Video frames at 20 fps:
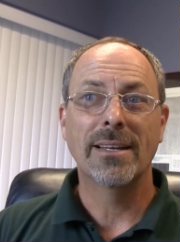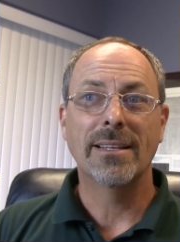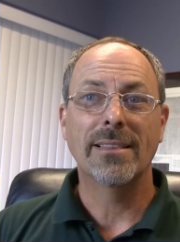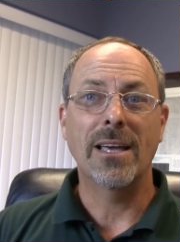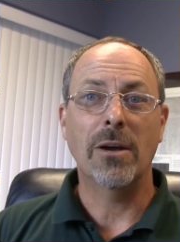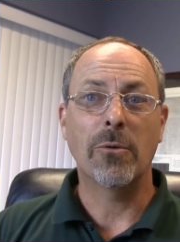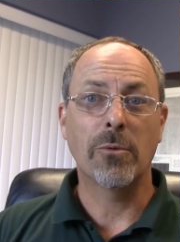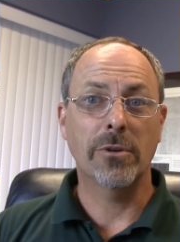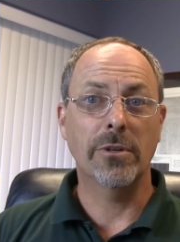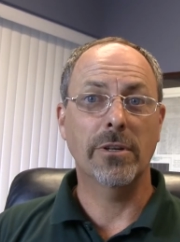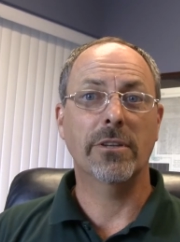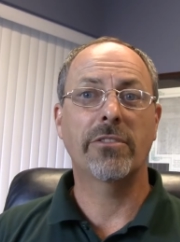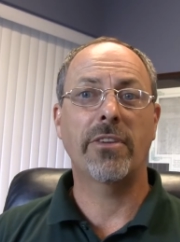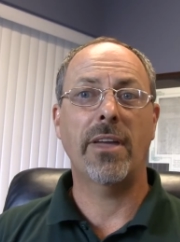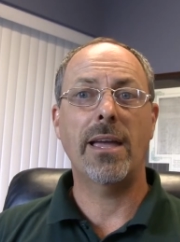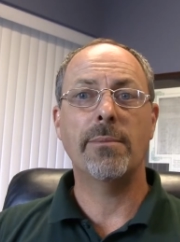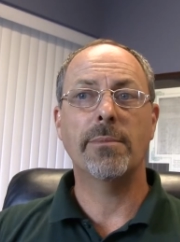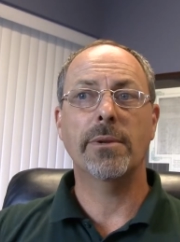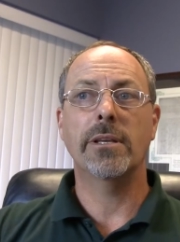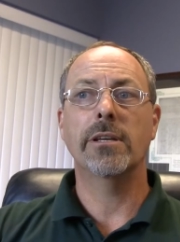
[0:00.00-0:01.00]
that we're
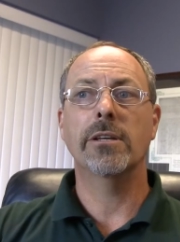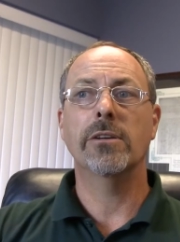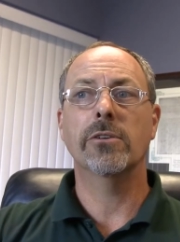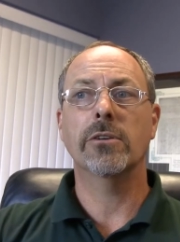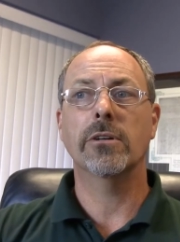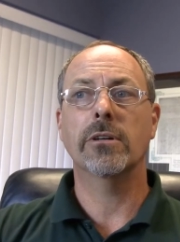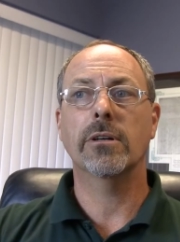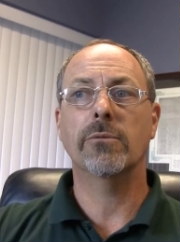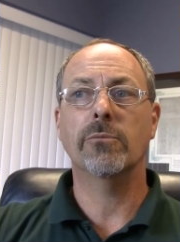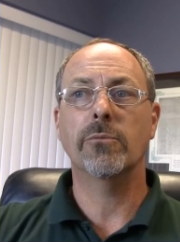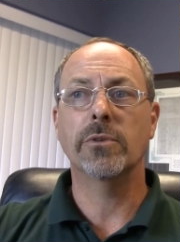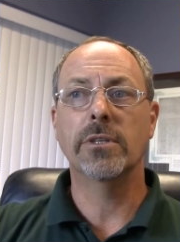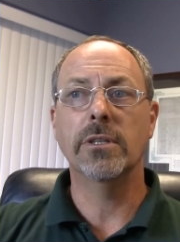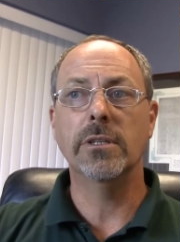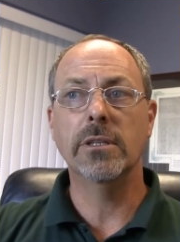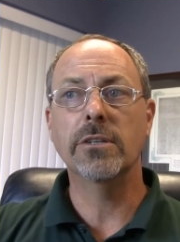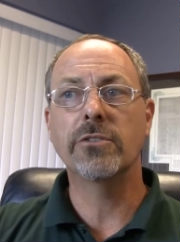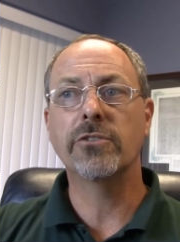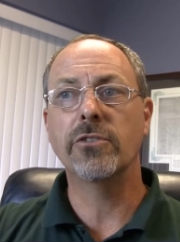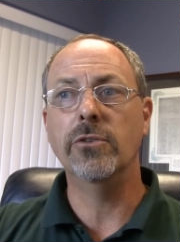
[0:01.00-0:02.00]
examining here within
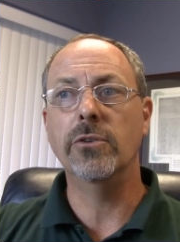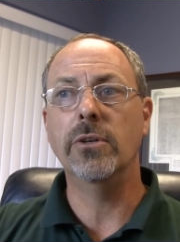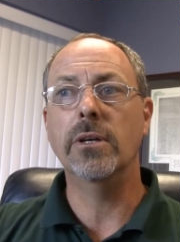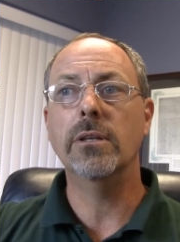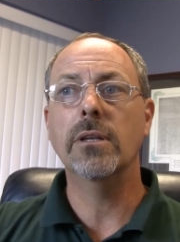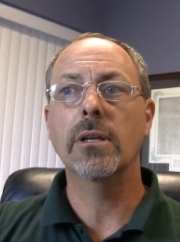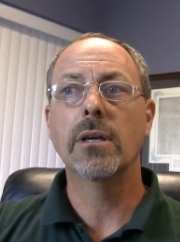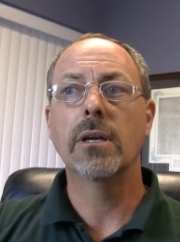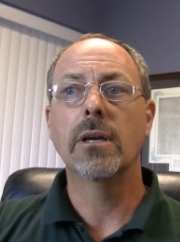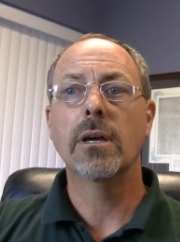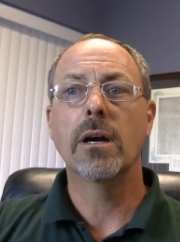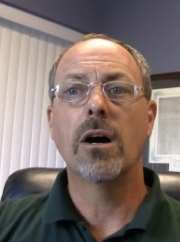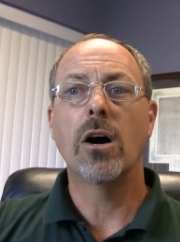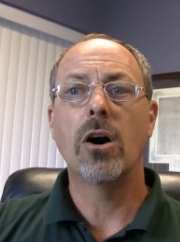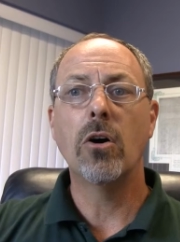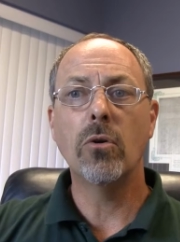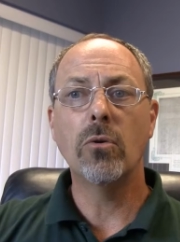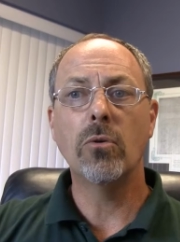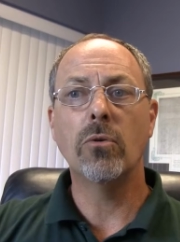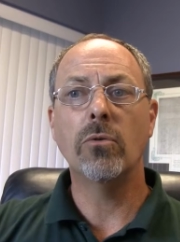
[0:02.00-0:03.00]
this unit
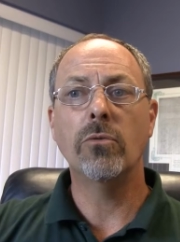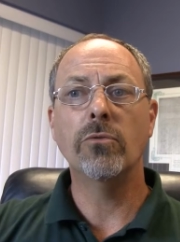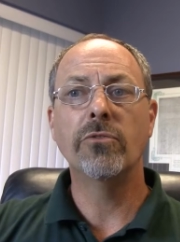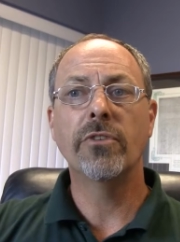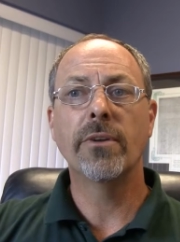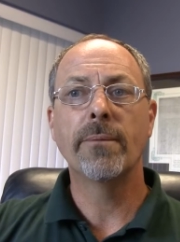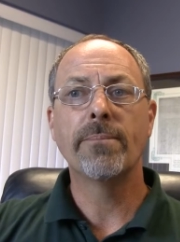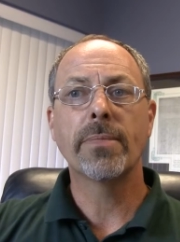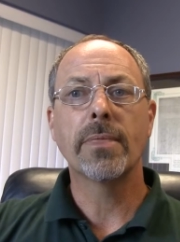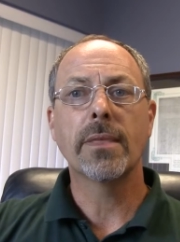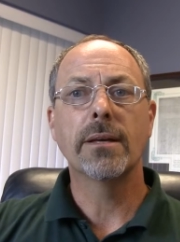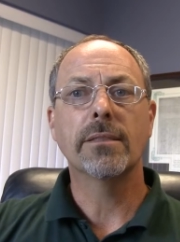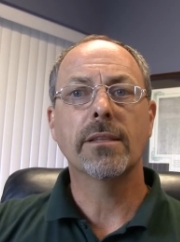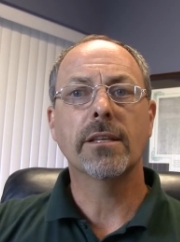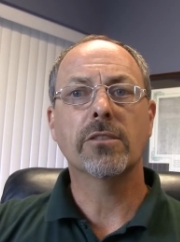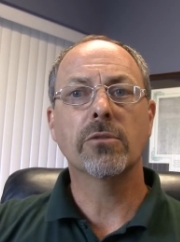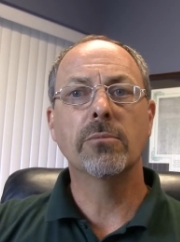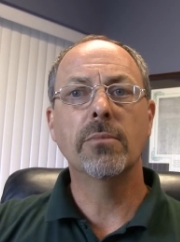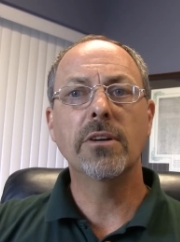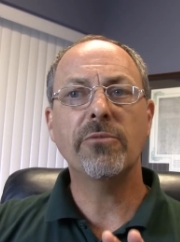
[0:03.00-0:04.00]
holds
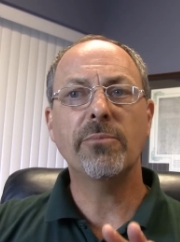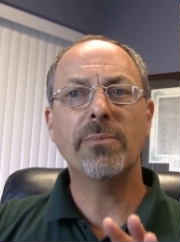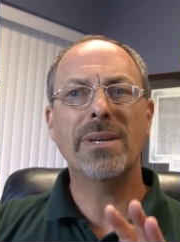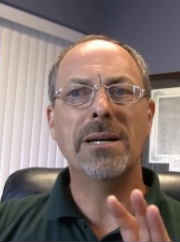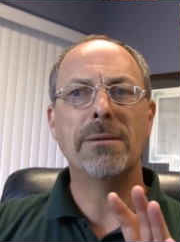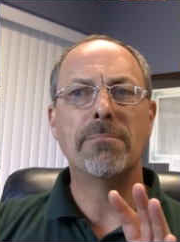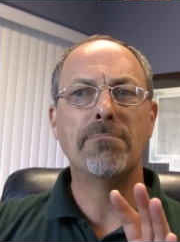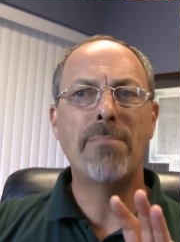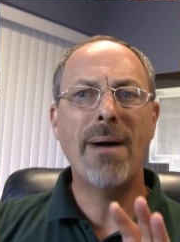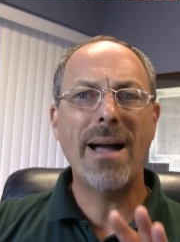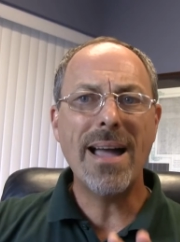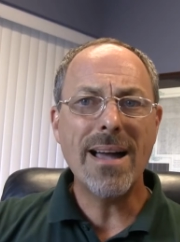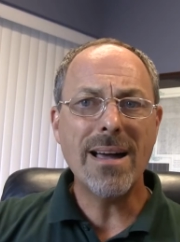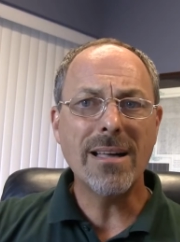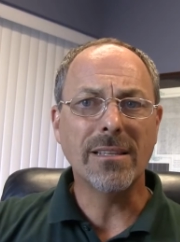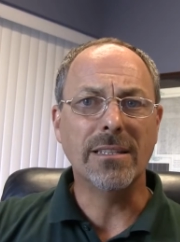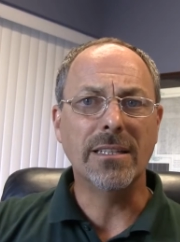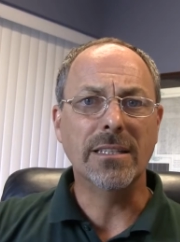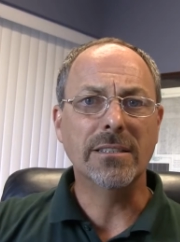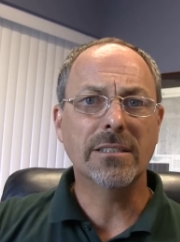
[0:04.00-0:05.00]
that there must be a
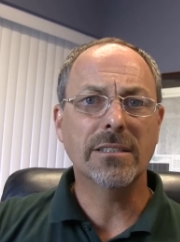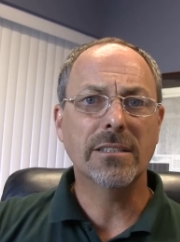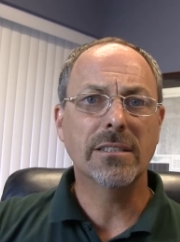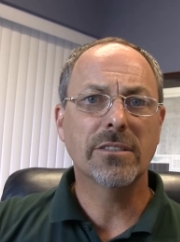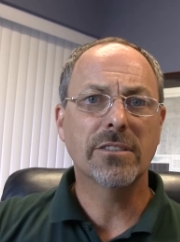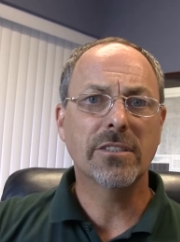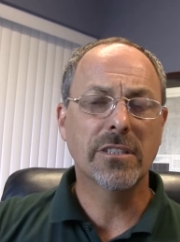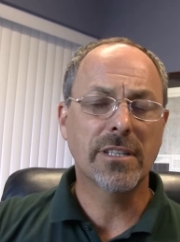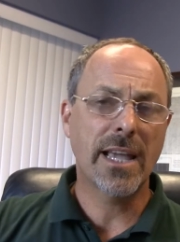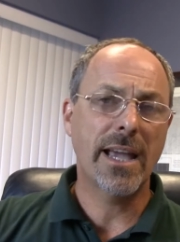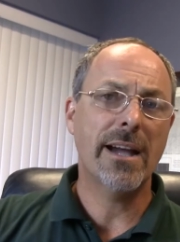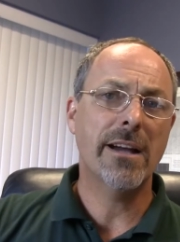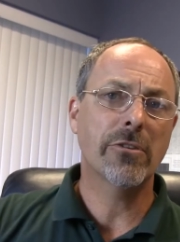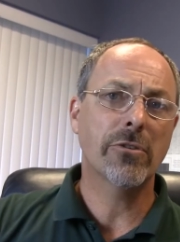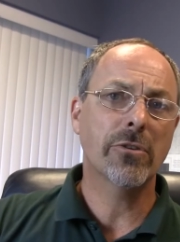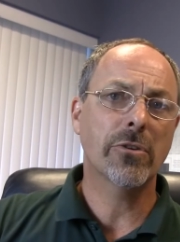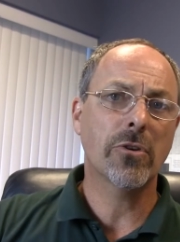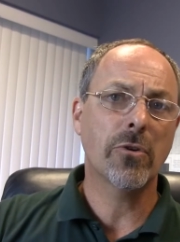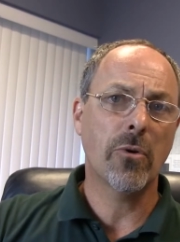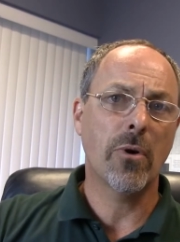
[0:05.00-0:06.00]
balance to
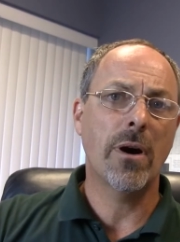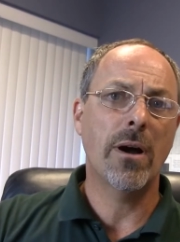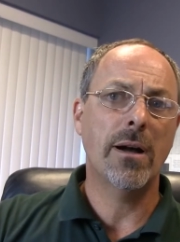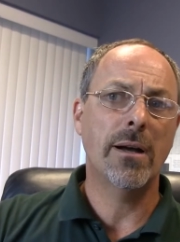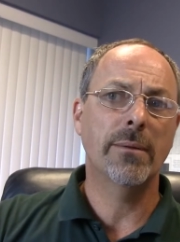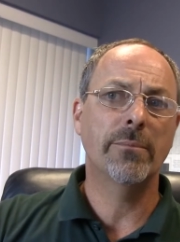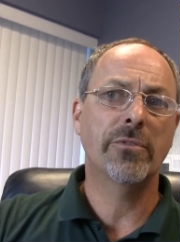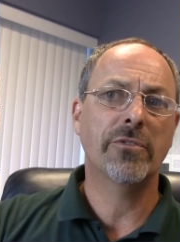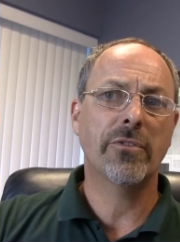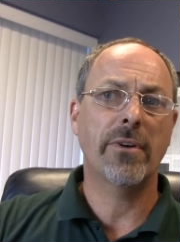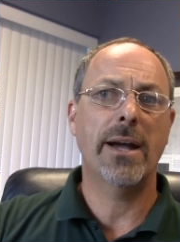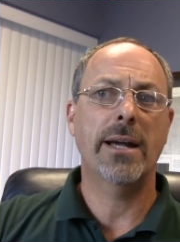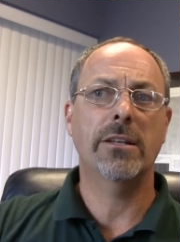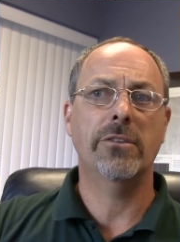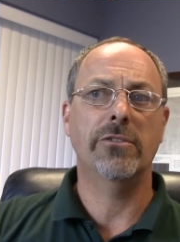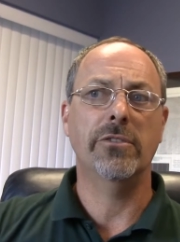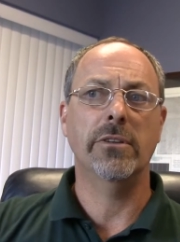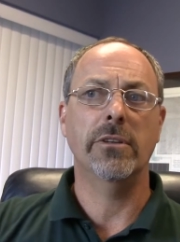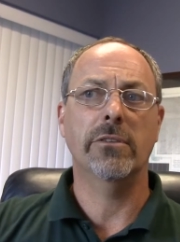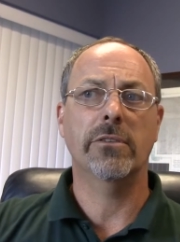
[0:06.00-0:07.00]
counter crime
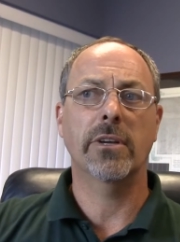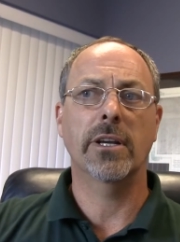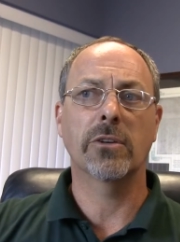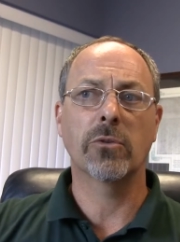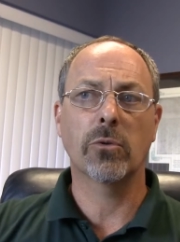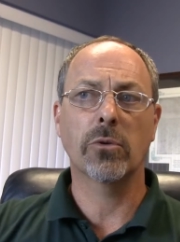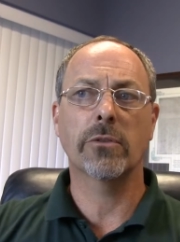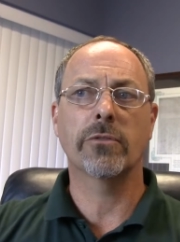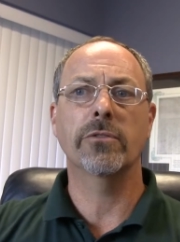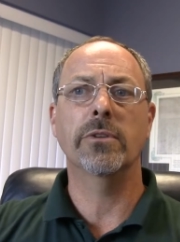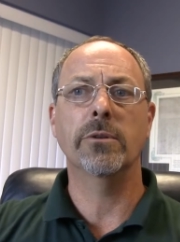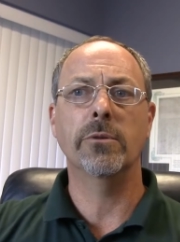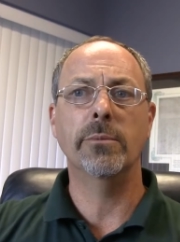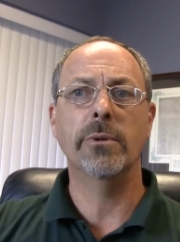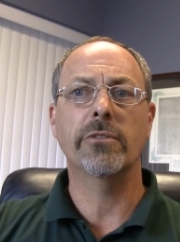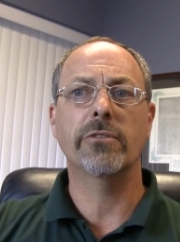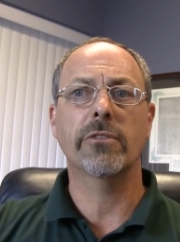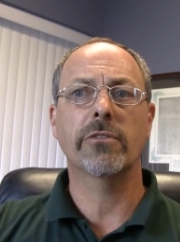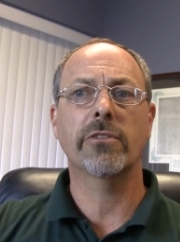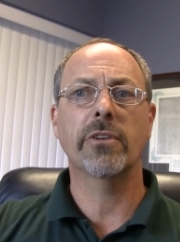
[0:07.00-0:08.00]
strategies in order for them to be
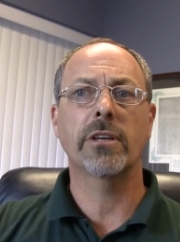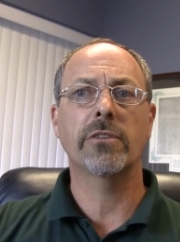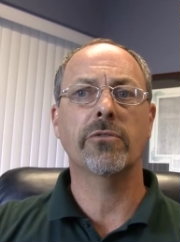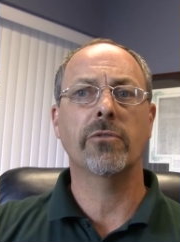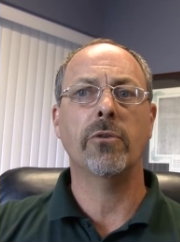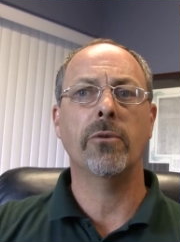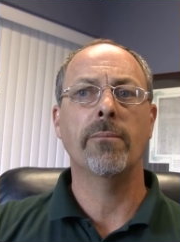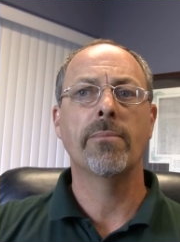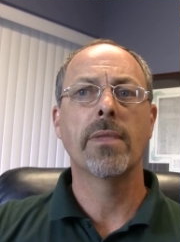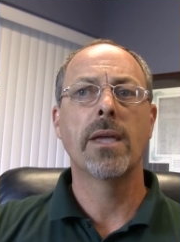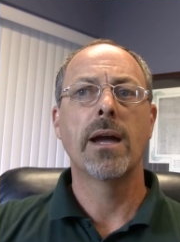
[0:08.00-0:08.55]
successful.